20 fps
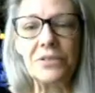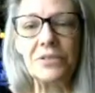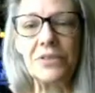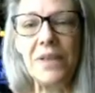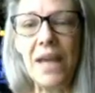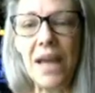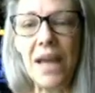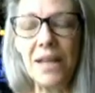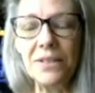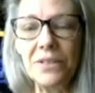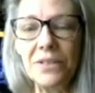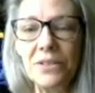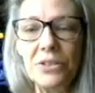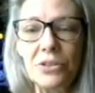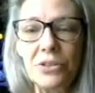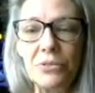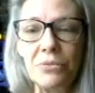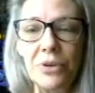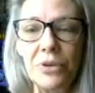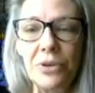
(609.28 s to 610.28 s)
Cats
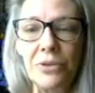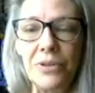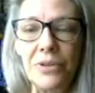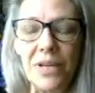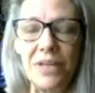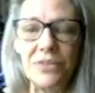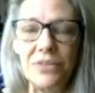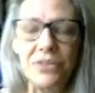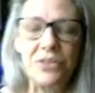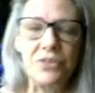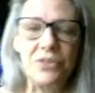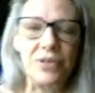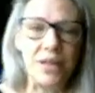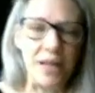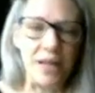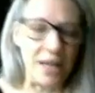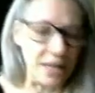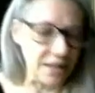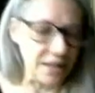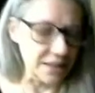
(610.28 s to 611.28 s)
Tarot
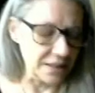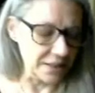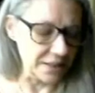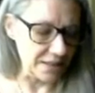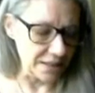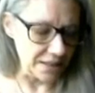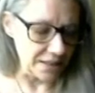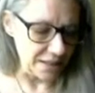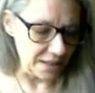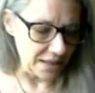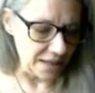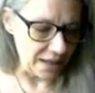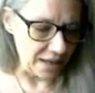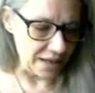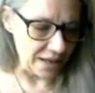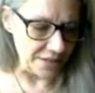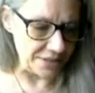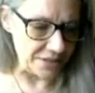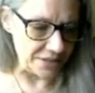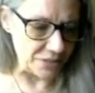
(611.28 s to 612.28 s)
yesterday.
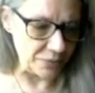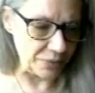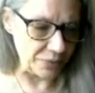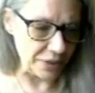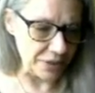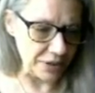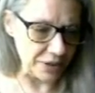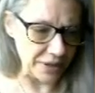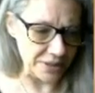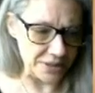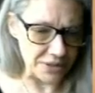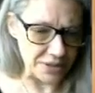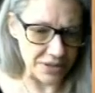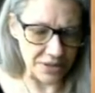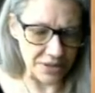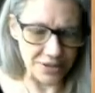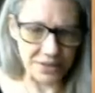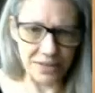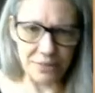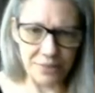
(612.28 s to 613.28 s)
I swear I
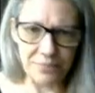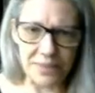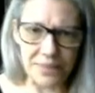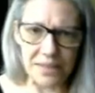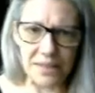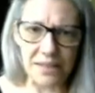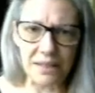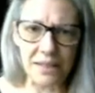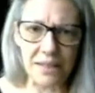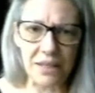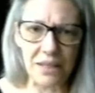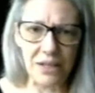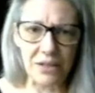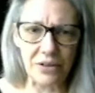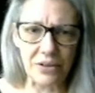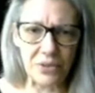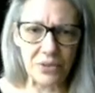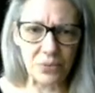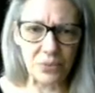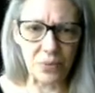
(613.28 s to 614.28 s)
saw something in there
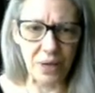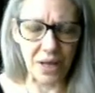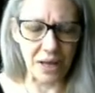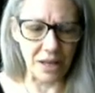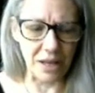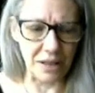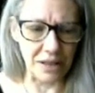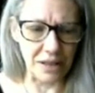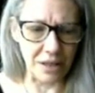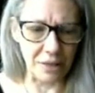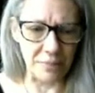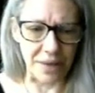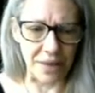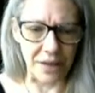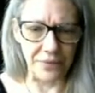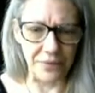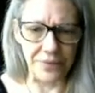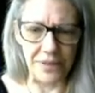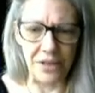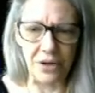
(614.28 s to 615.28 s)
as well
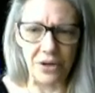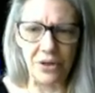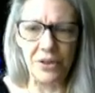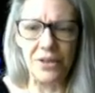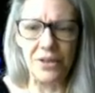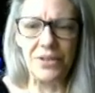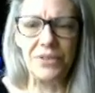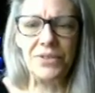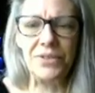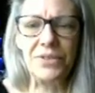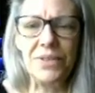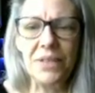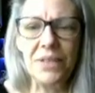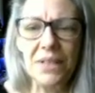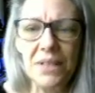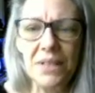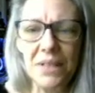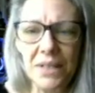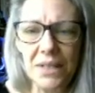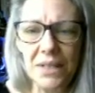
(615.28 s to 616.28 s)
about the artist
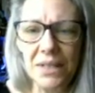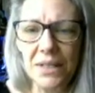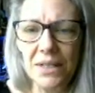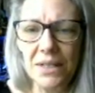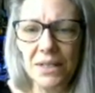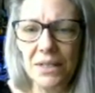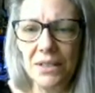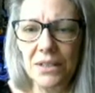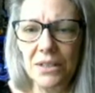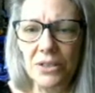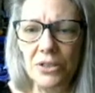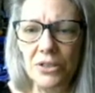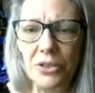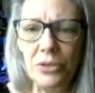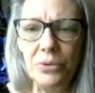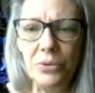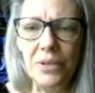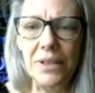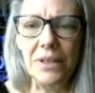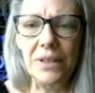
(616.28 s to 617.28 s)

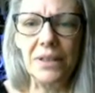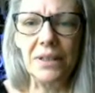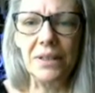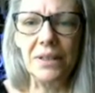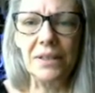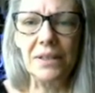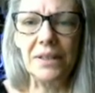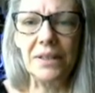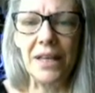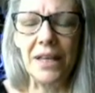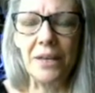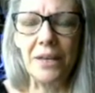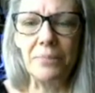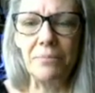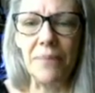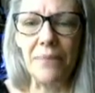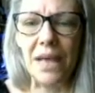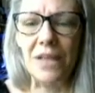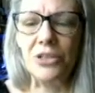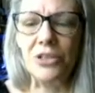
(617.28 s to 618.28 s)
doing like
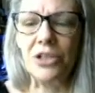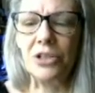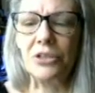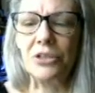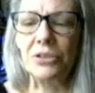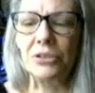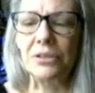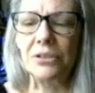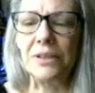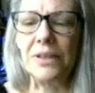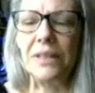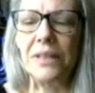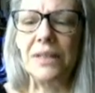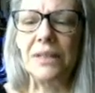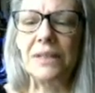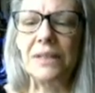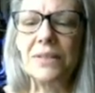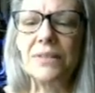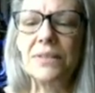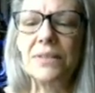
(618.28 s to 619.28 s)
magical
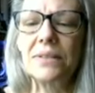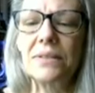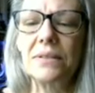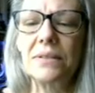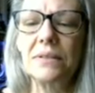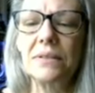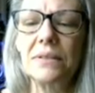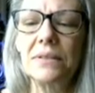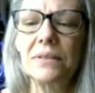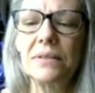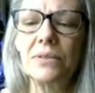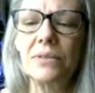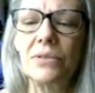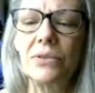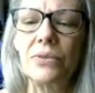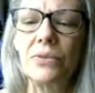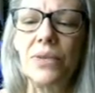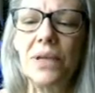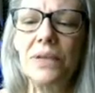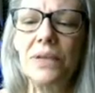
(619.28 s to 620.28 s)
inks. So
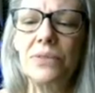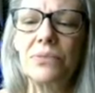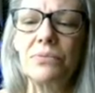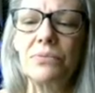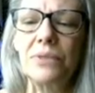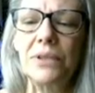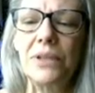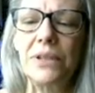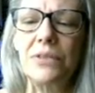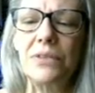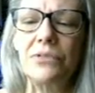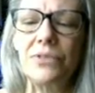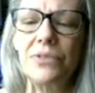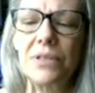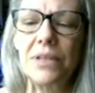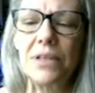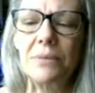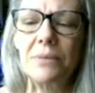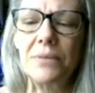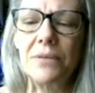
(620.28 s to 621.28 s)
that's really
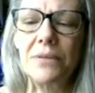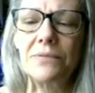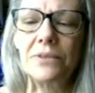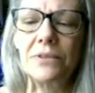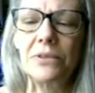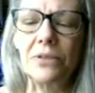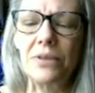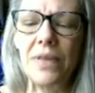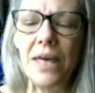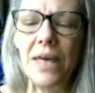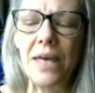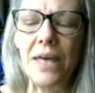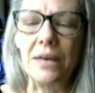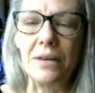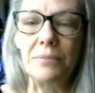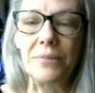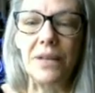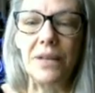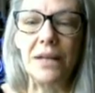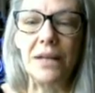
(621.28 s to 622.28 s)
interesting. I'm going to have to look that up
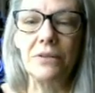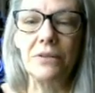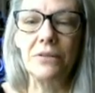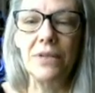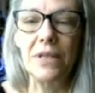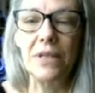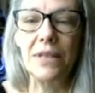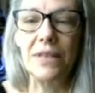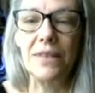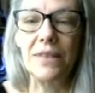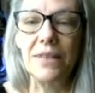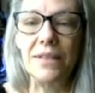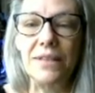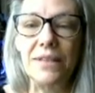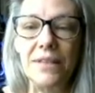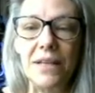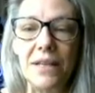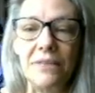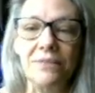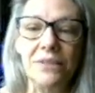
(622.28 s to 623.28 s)
now. The
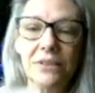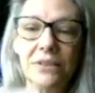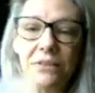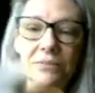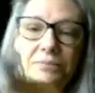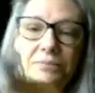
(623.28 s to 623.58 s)
Devil.